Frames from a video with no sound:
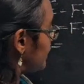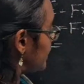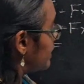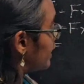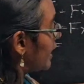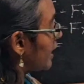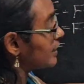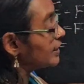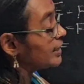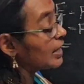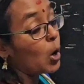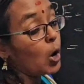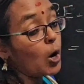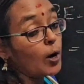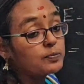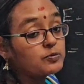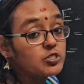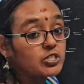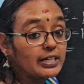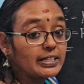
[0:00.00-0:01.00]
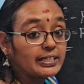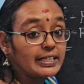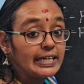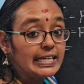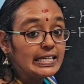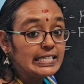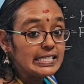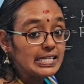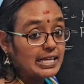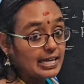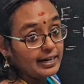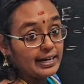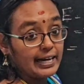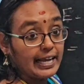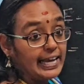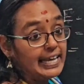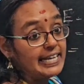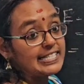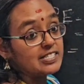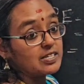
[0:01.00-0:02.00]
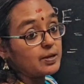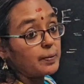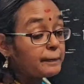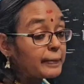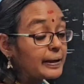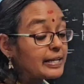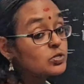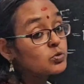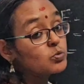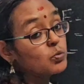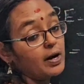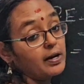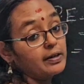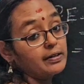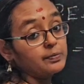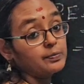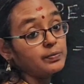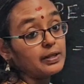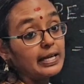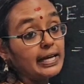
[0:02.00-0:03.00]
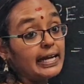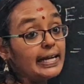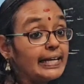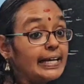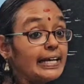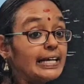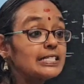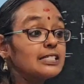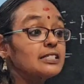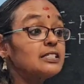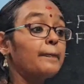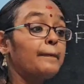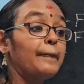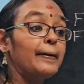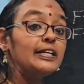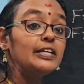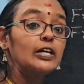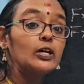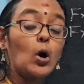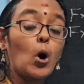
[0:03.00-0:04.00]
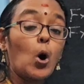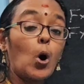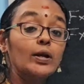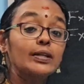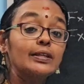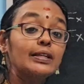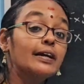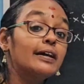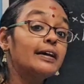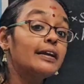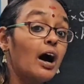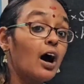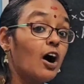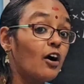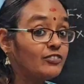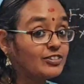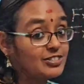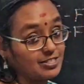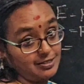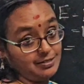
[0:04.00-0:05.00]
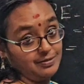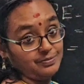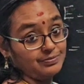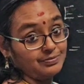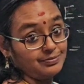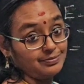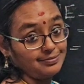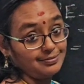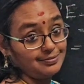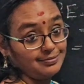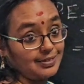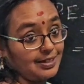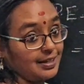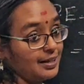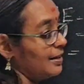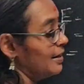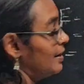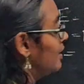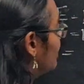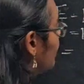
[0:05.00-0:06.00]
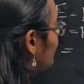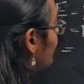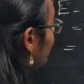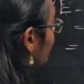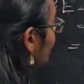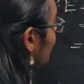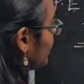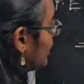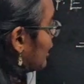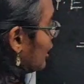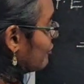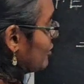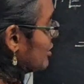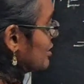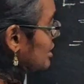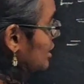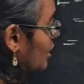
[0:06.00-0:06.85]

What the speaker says: here the object is raised. Means what? It is depending on the gravity. F is